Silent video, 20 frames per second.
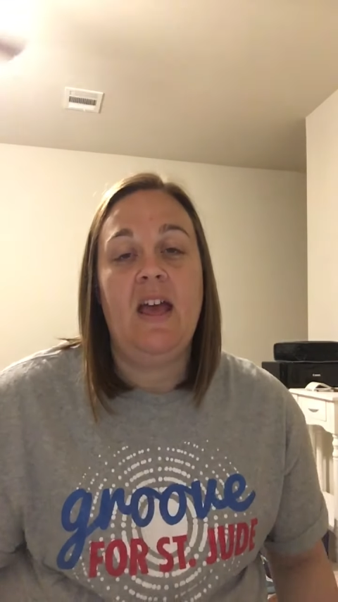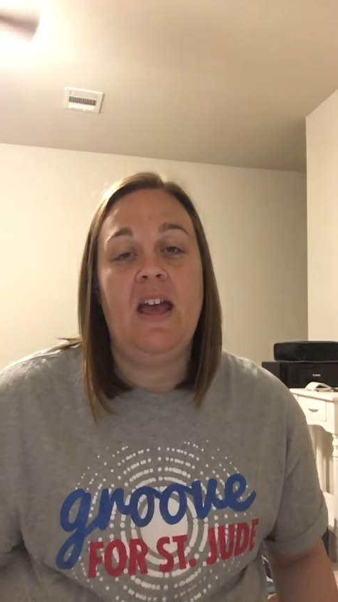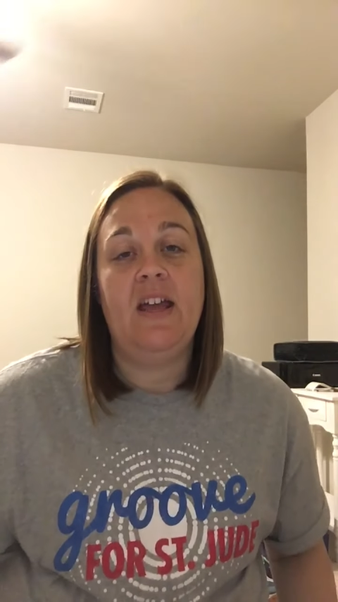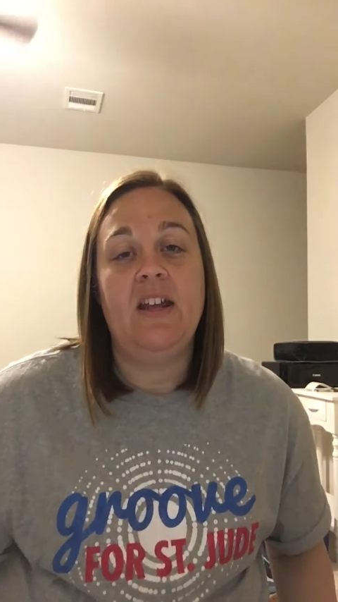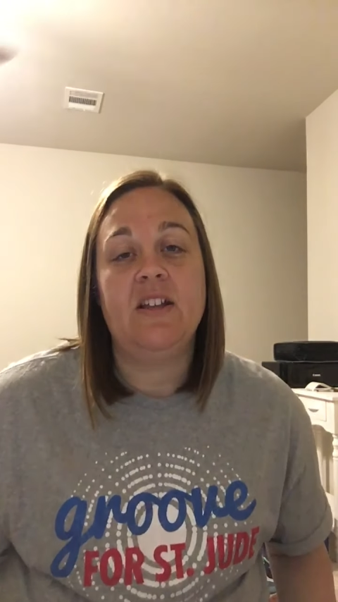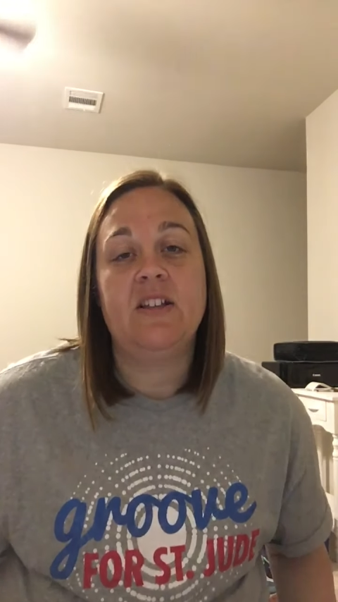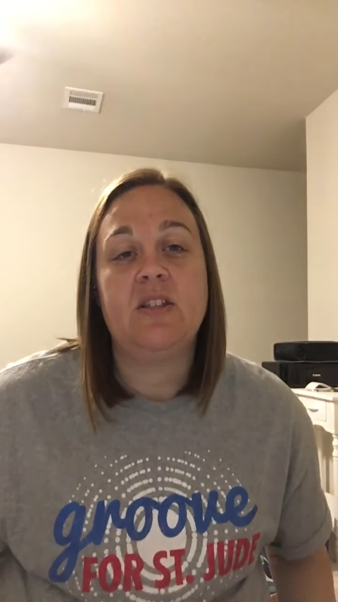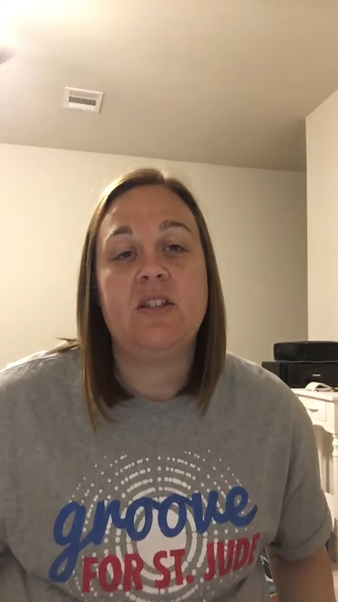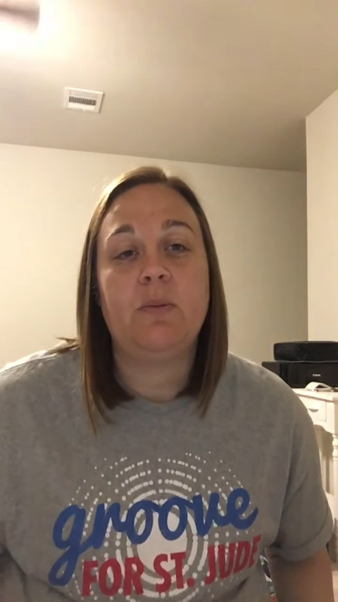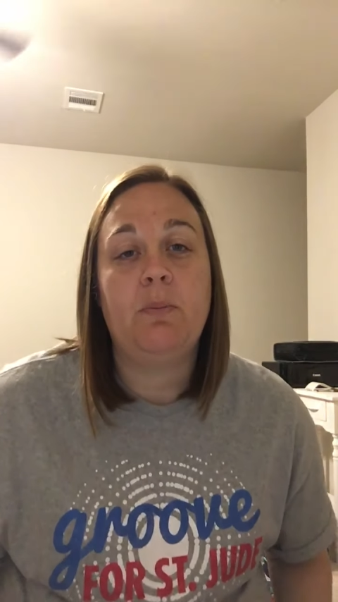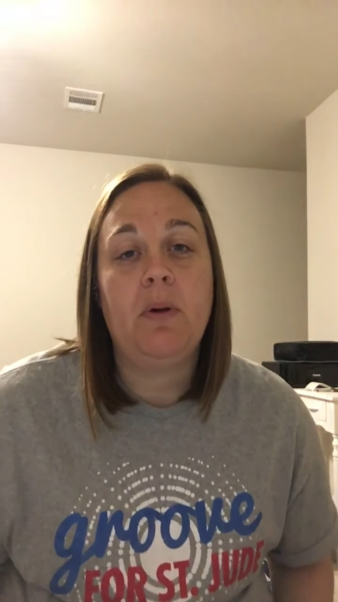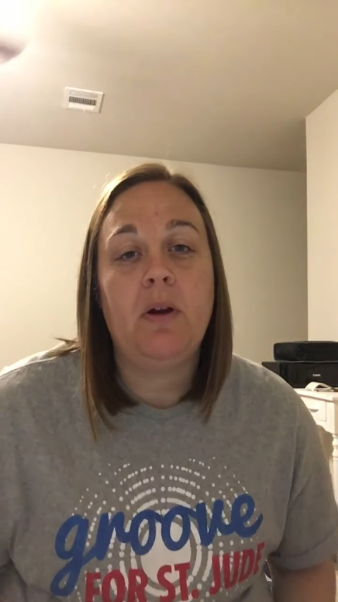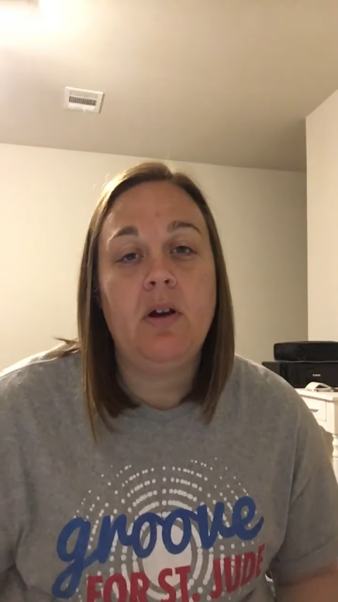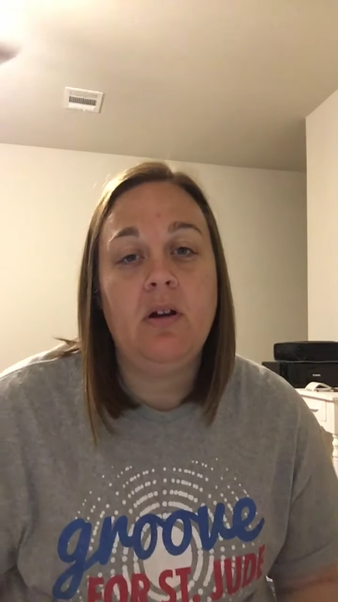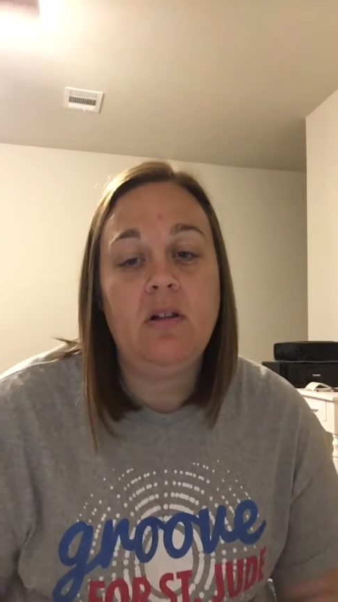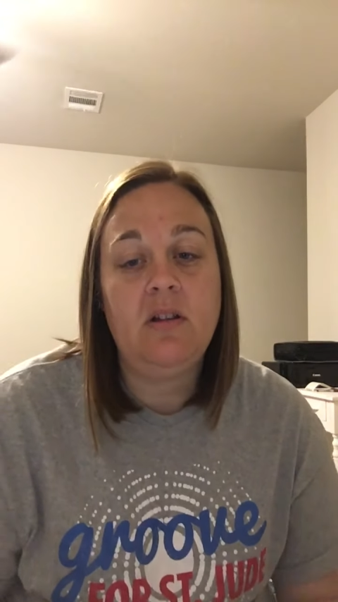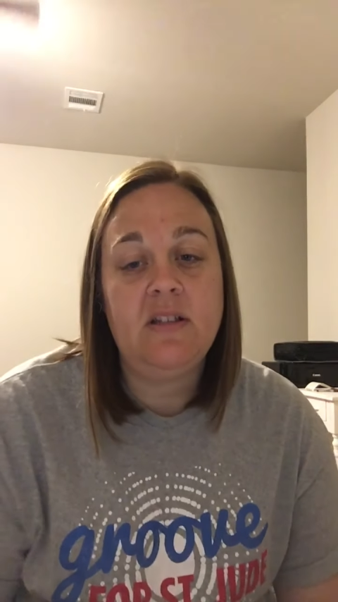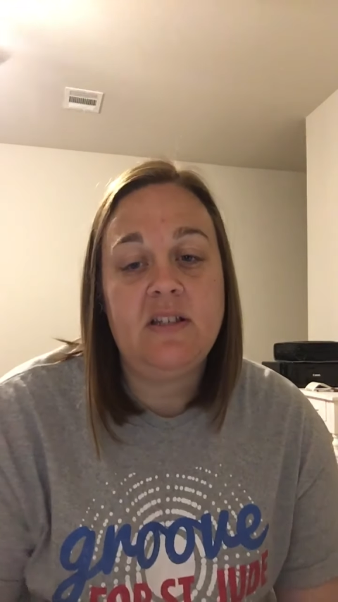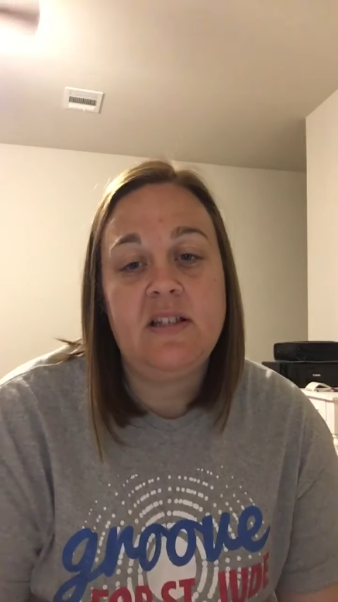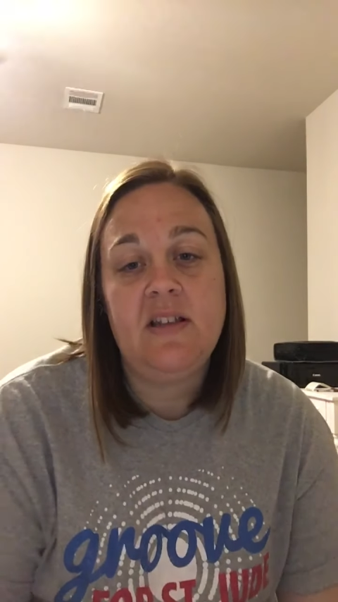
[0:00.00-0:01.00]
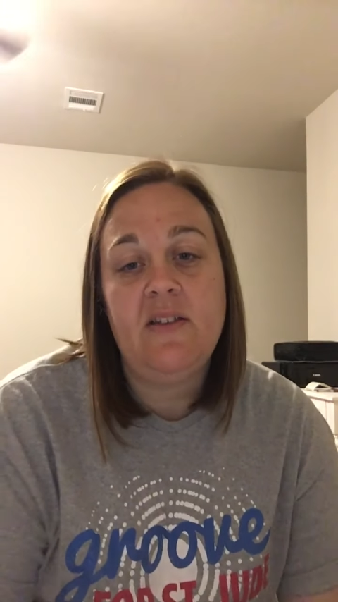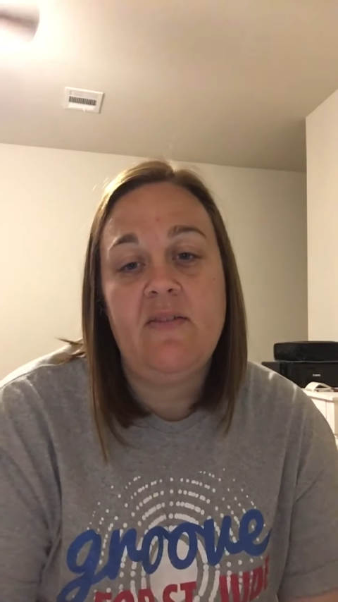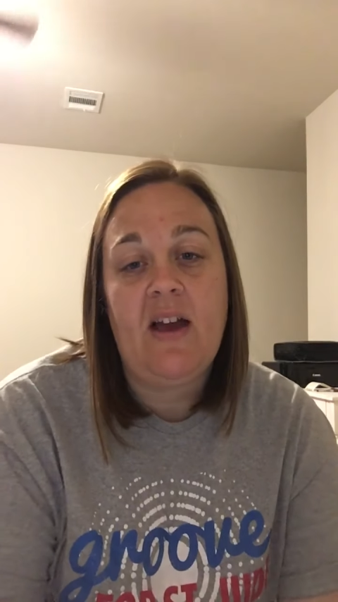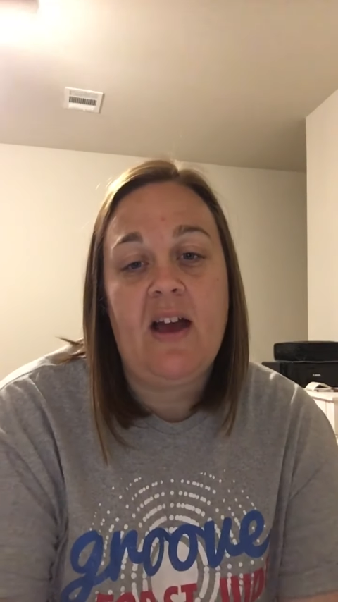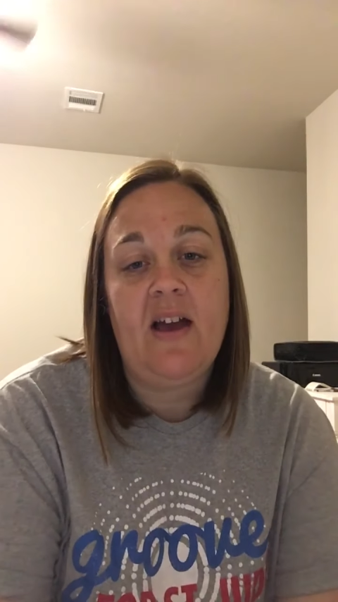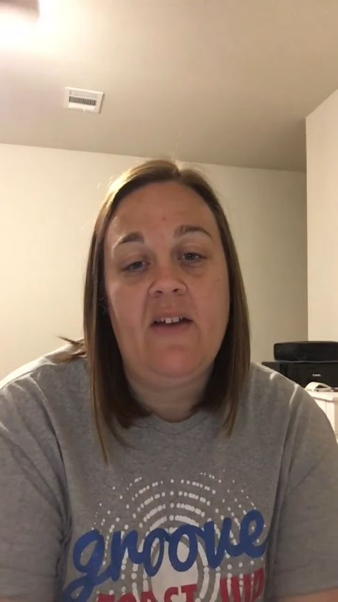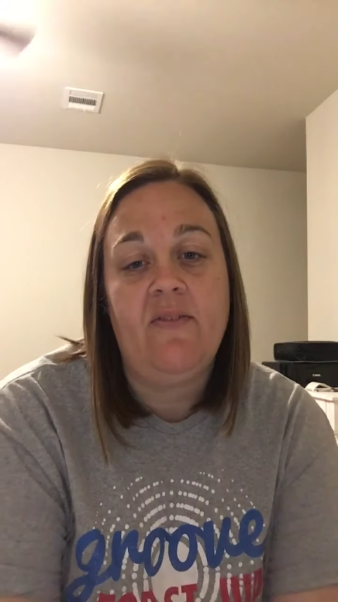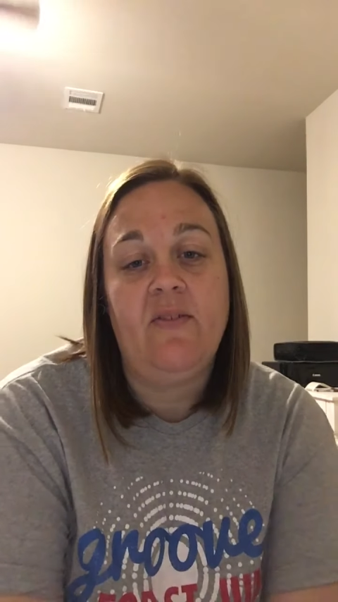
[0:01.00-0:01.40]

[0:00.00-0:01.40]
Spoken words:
And a superlative